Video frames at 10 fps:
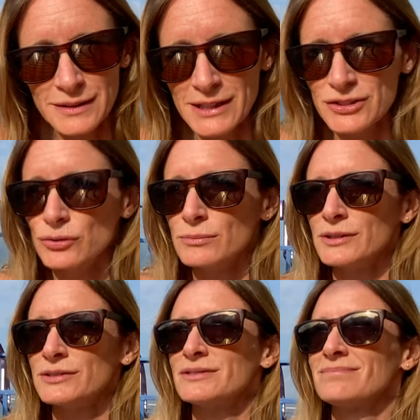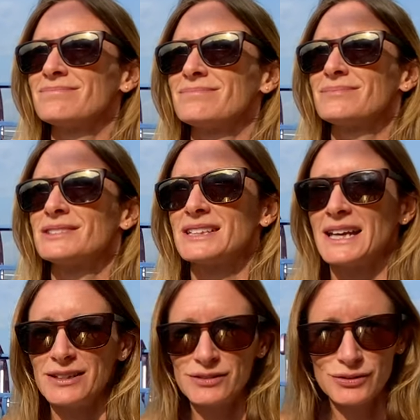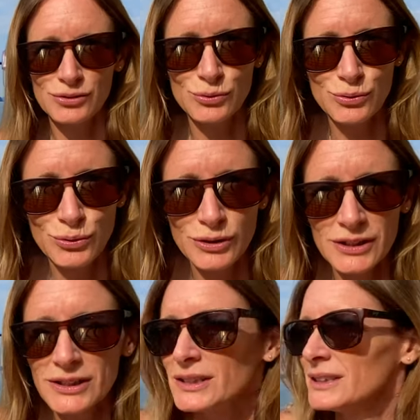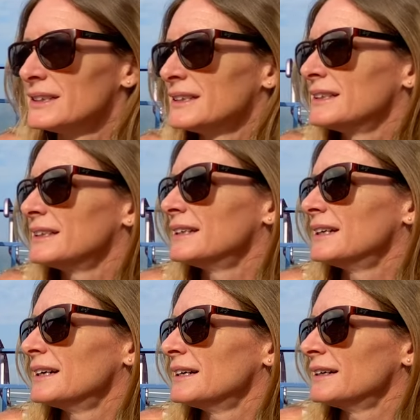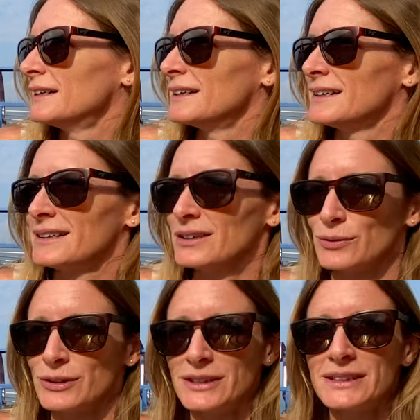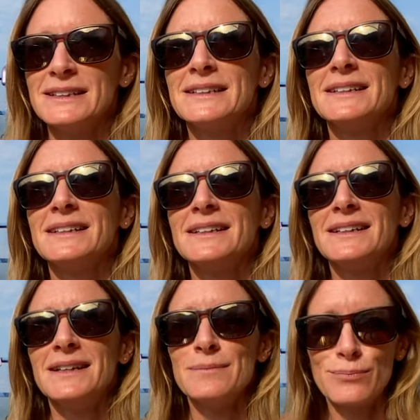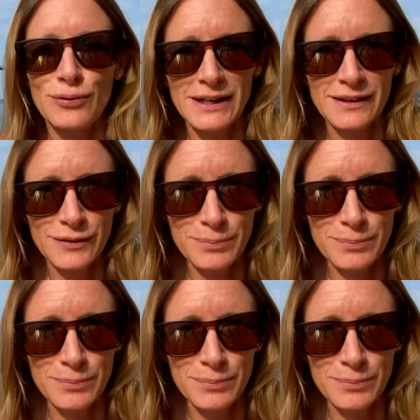I'm actually almost scared to talk. Uh, I don't want to break the